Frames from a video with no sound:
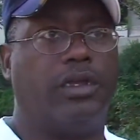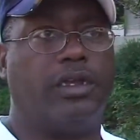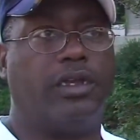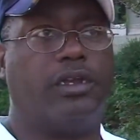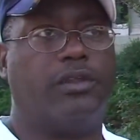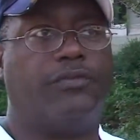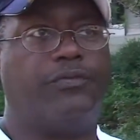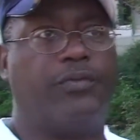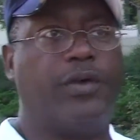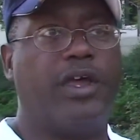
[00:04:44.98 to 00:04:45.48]

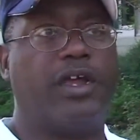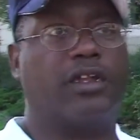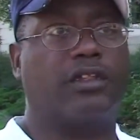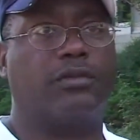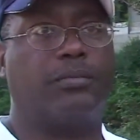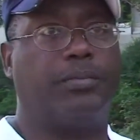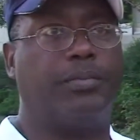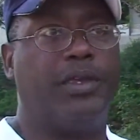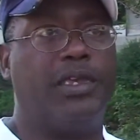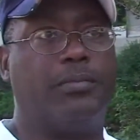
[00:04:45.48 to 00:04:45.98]
in effect,
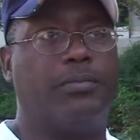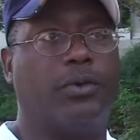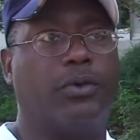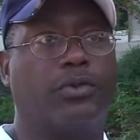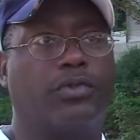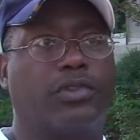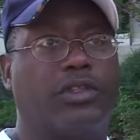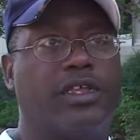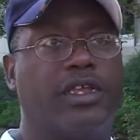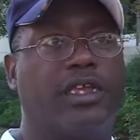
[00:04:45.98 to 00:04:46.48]

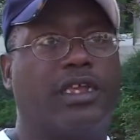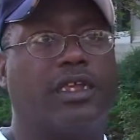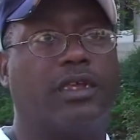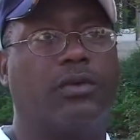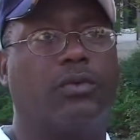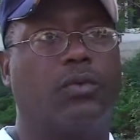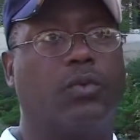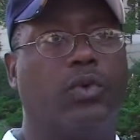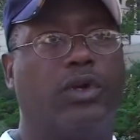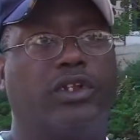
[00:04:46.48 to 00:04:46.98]
people think,
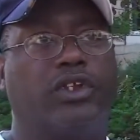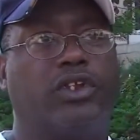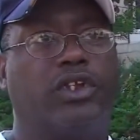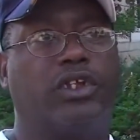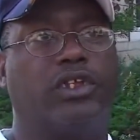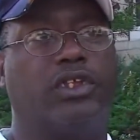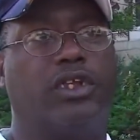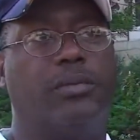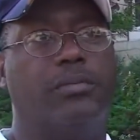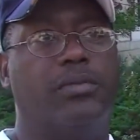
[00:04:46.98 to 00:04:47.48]
which
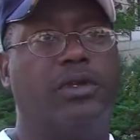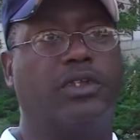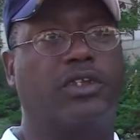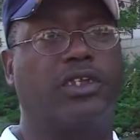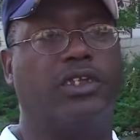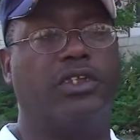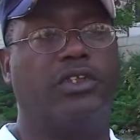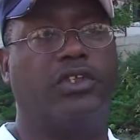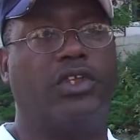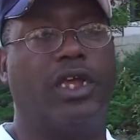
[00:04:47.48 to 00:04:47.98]
is a
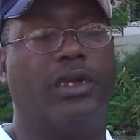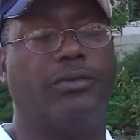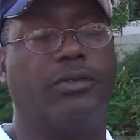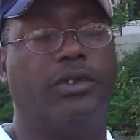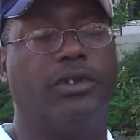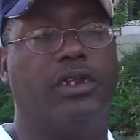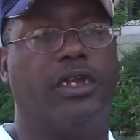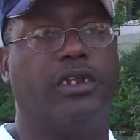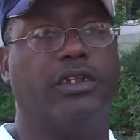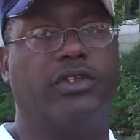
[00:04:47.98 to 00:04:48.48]

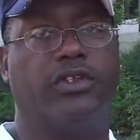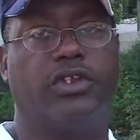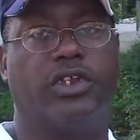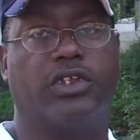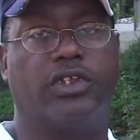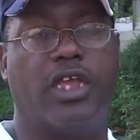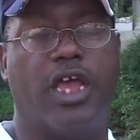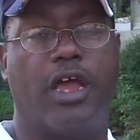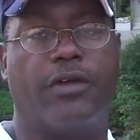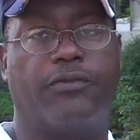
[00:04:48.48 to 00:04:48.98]
misconception, that it's
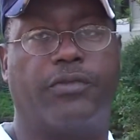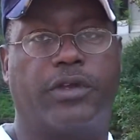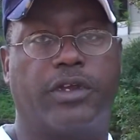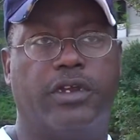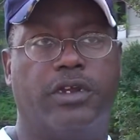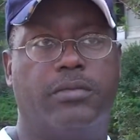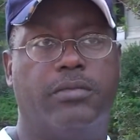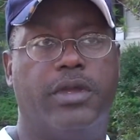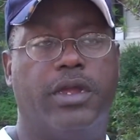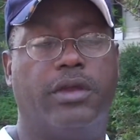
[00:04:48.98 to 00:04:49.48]
just
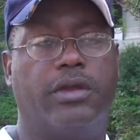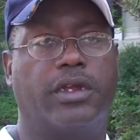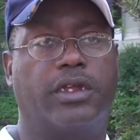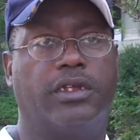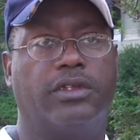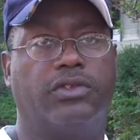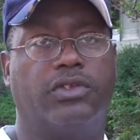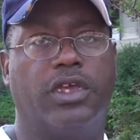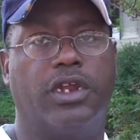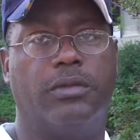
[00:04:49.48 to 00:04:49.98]
African
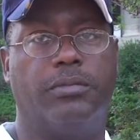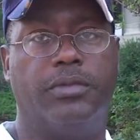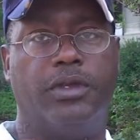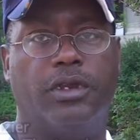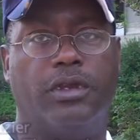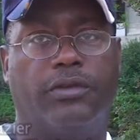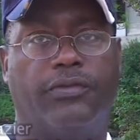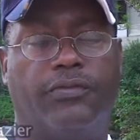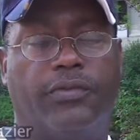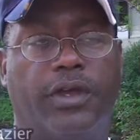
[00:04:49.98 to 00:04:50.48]
Americans that are
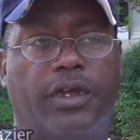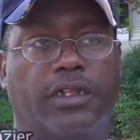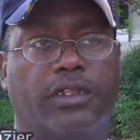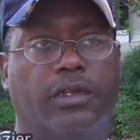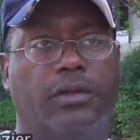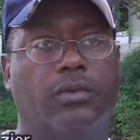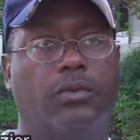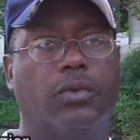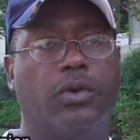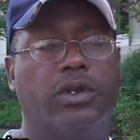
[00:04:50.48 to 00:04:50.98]
being affected.